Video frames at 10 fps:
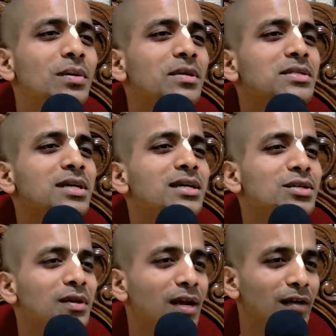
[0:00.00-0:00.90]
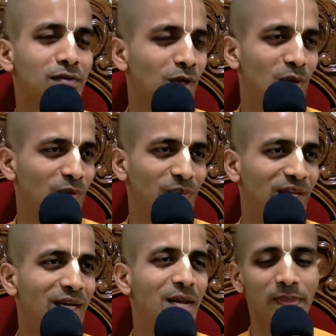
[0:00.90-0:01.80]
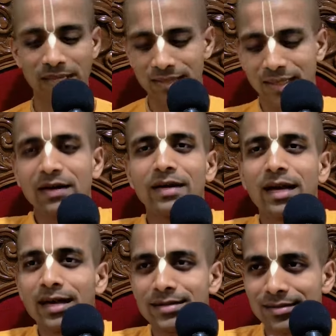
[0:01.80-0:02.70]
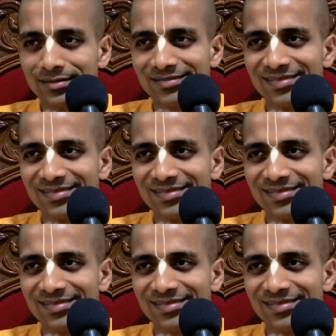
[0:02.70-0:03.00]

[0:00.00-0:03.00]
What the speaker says: to come and change our life. No. Things are in our hand.